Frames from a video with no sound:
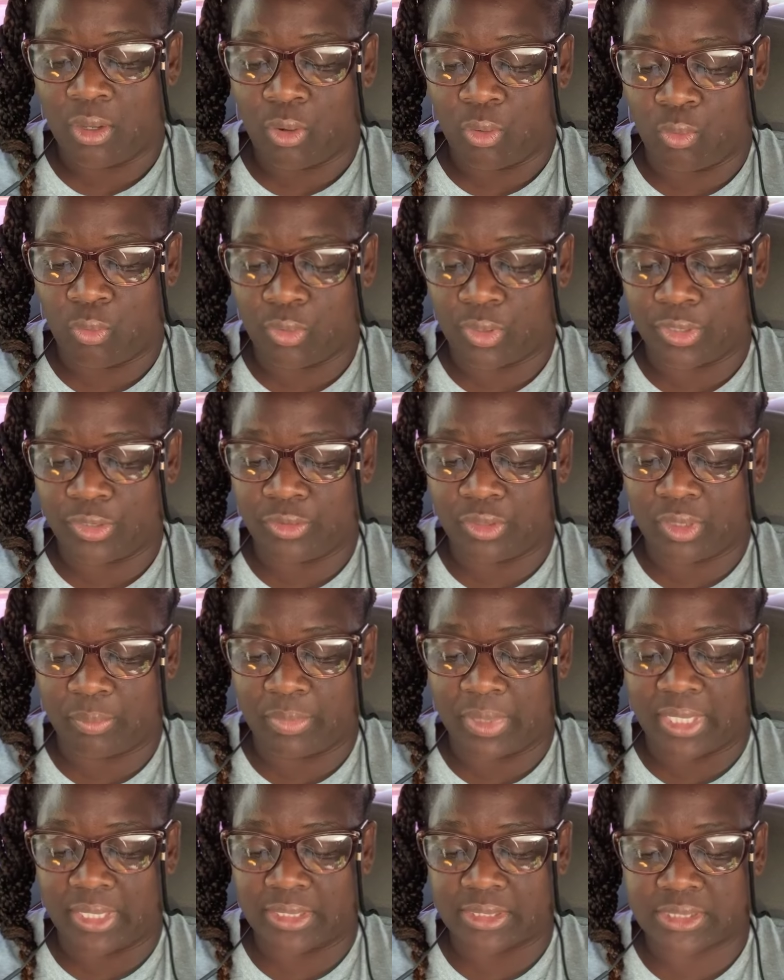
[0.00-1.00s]
Or you can
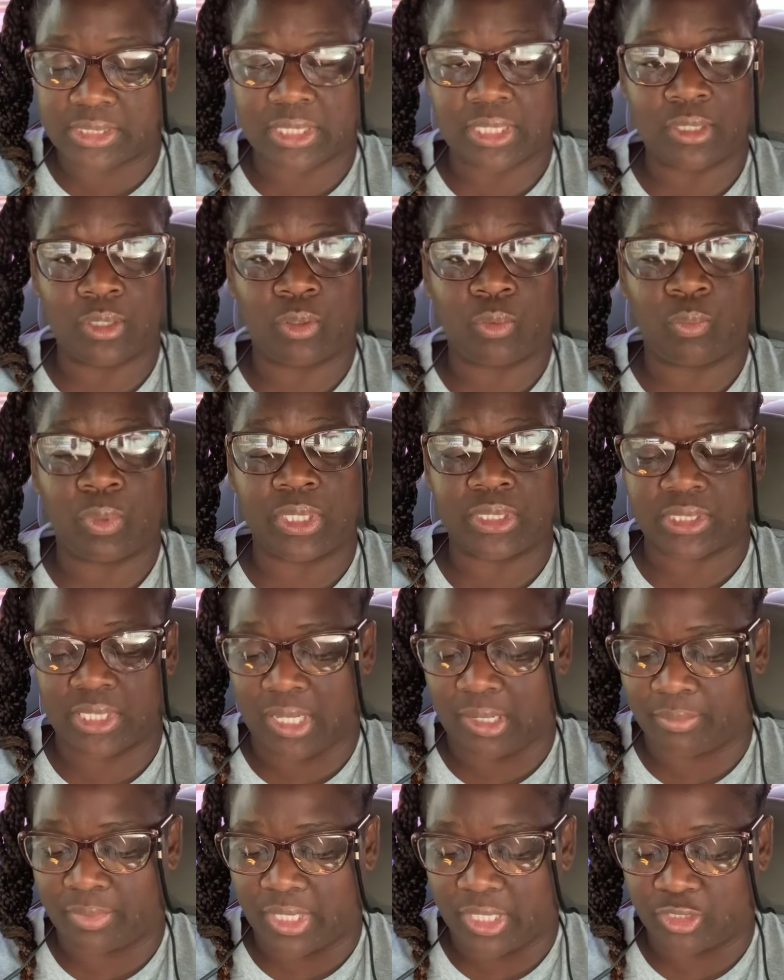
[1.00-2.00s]
make a single
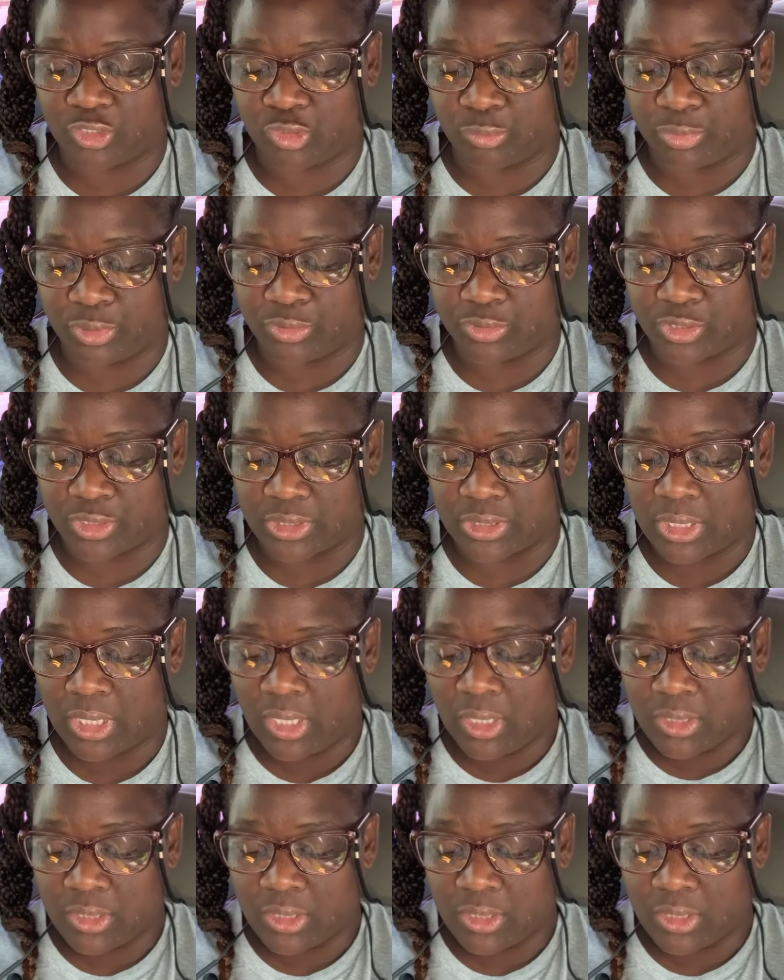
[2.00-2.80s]
one-time contribution.